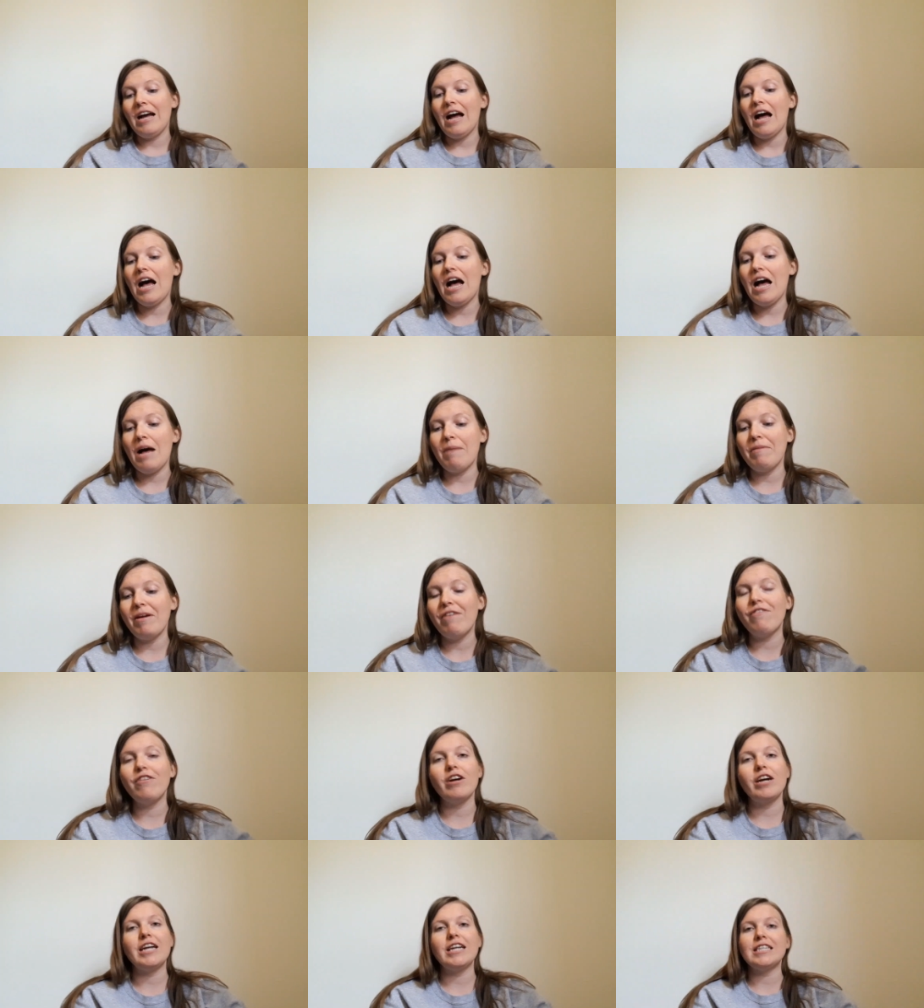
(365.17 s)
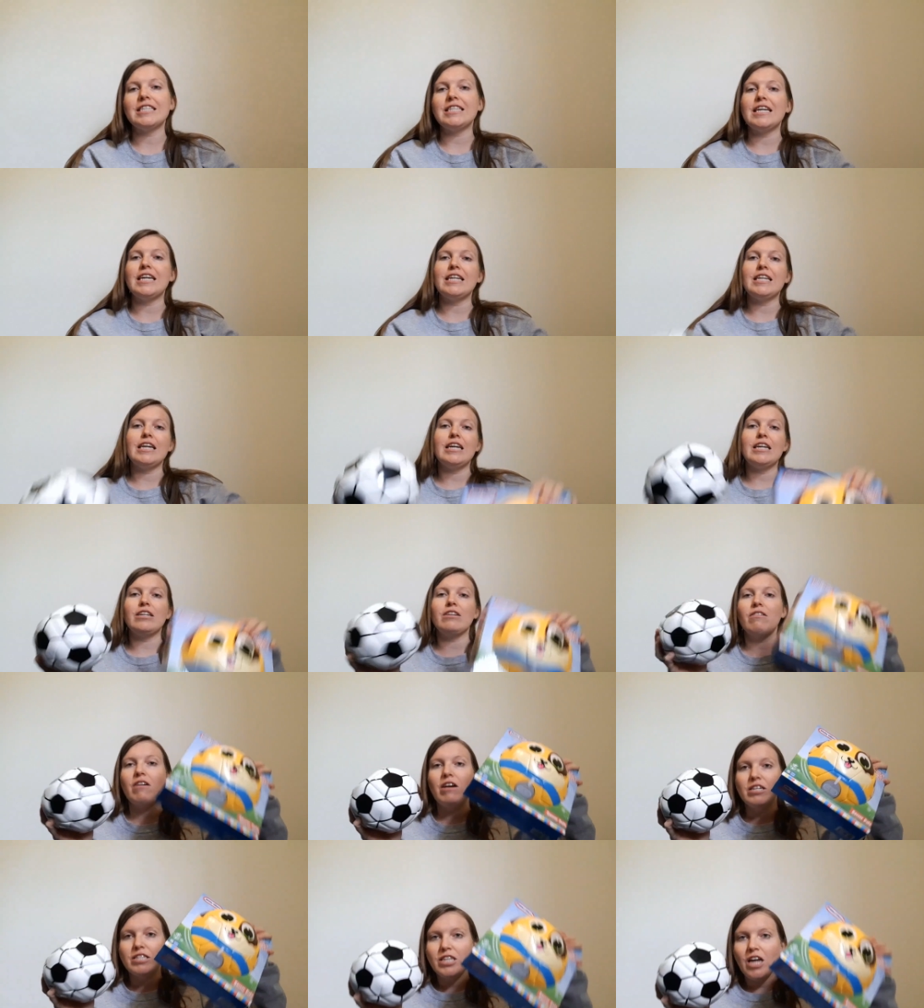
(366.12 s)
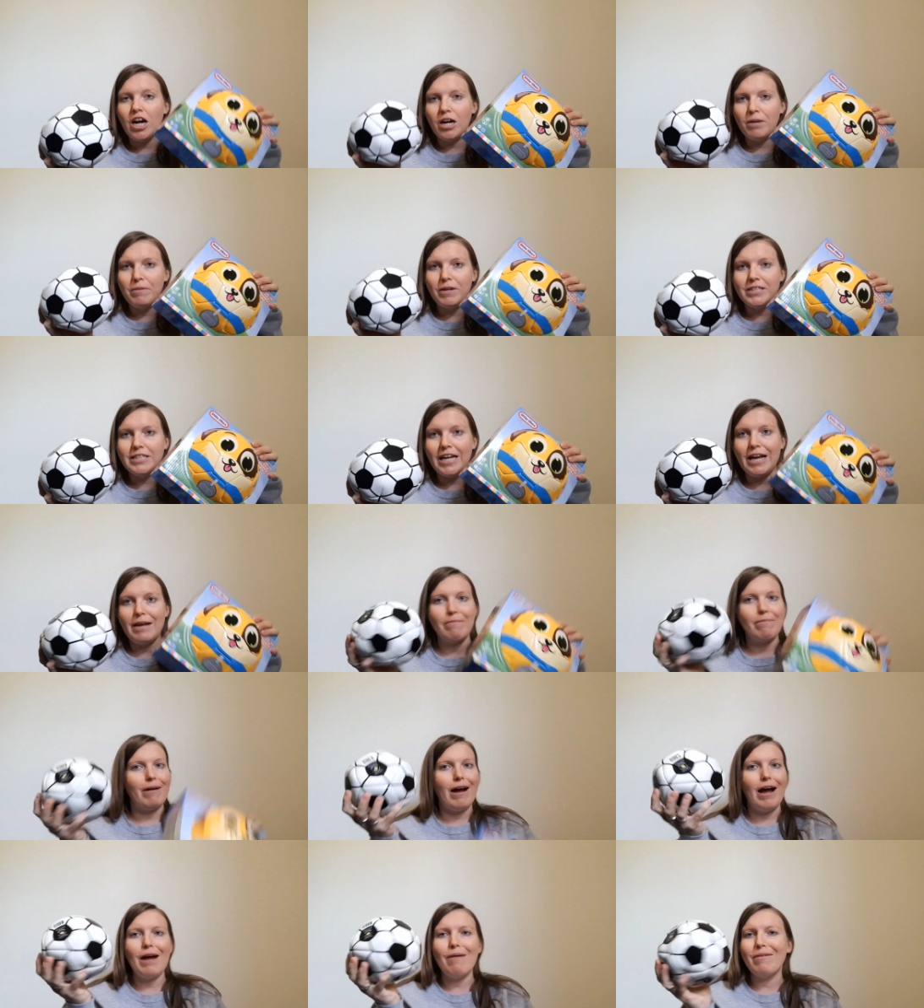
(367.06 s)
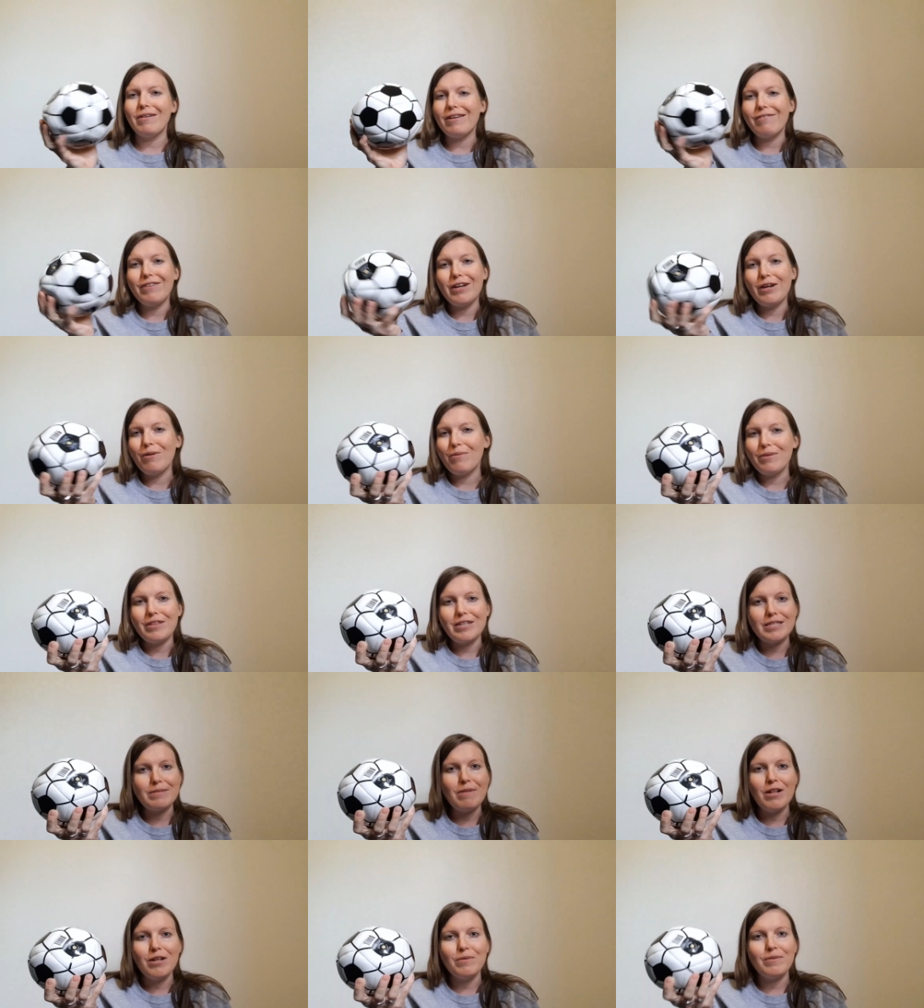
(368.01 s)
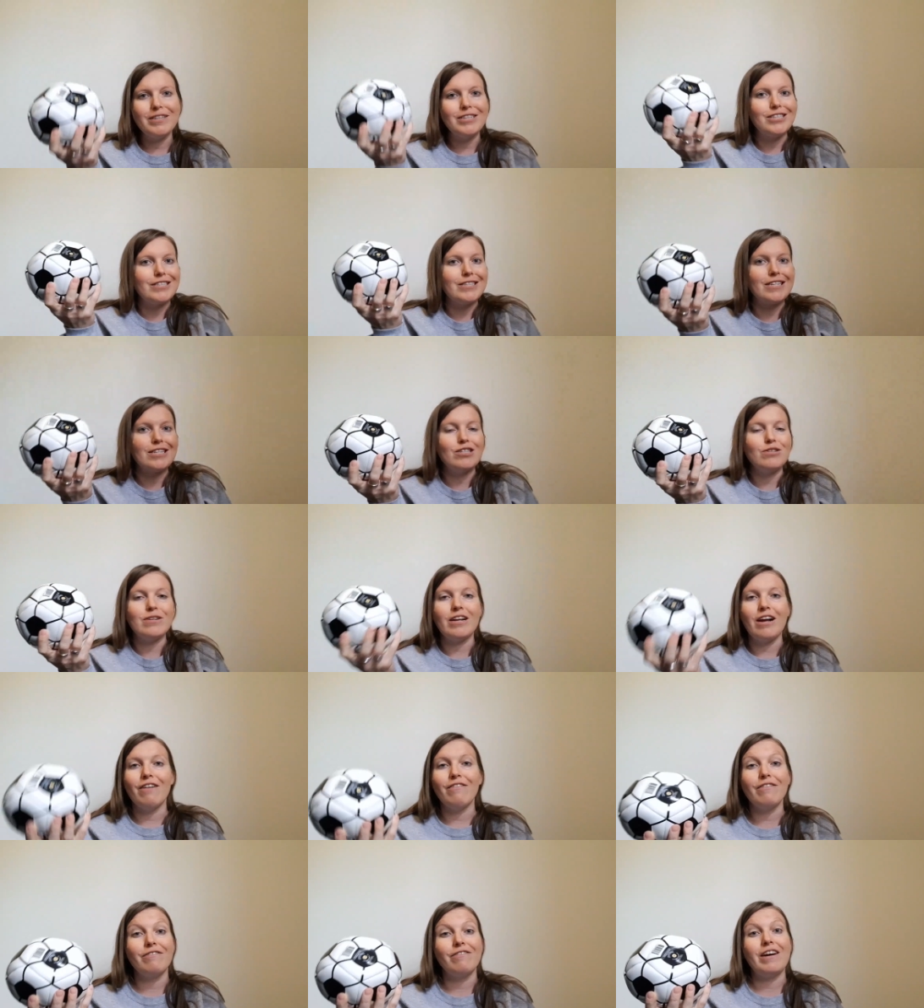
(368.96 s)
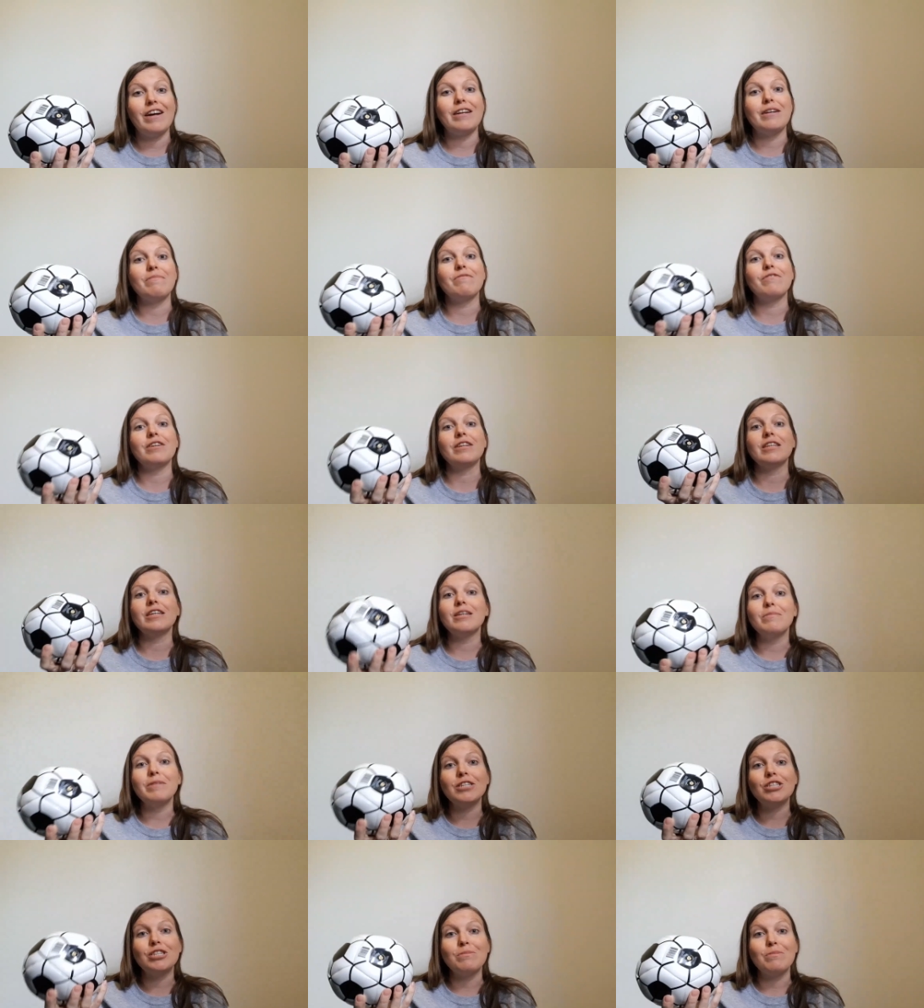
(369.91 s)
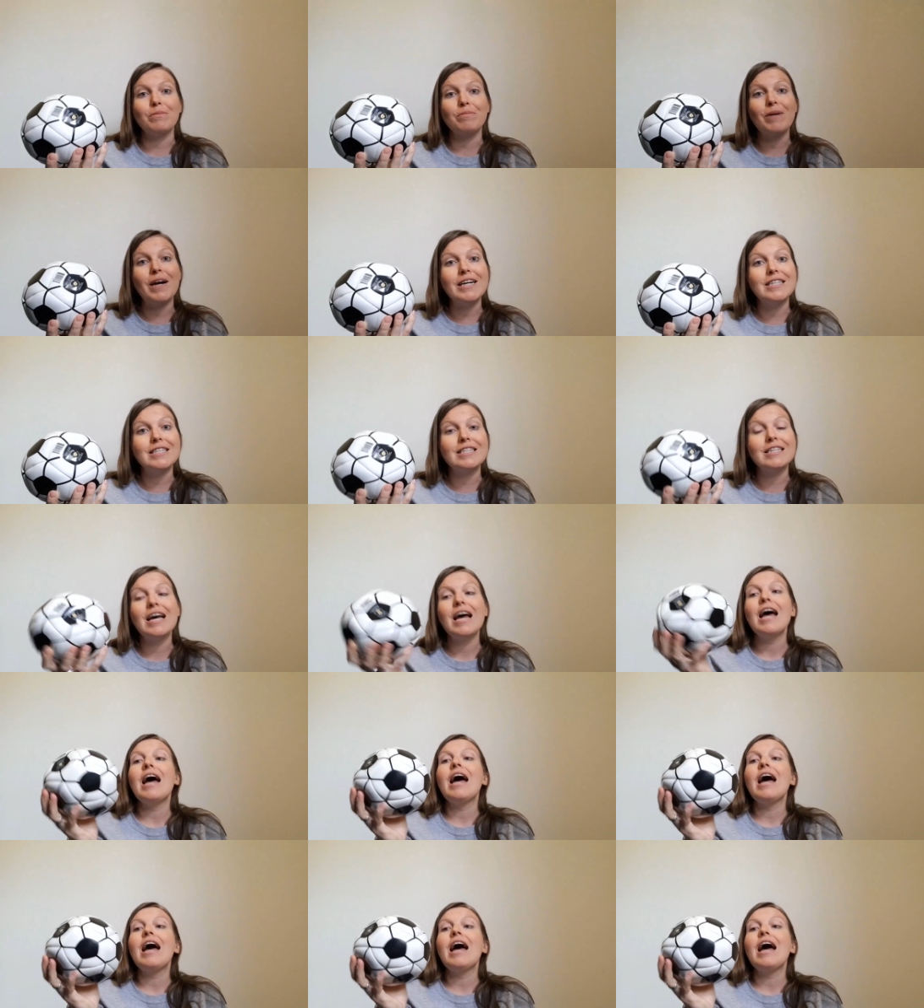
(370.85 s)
If you're going to send a soccer ball type, I would even go with the smaller one just because you can often find them for a little bit cheaper price,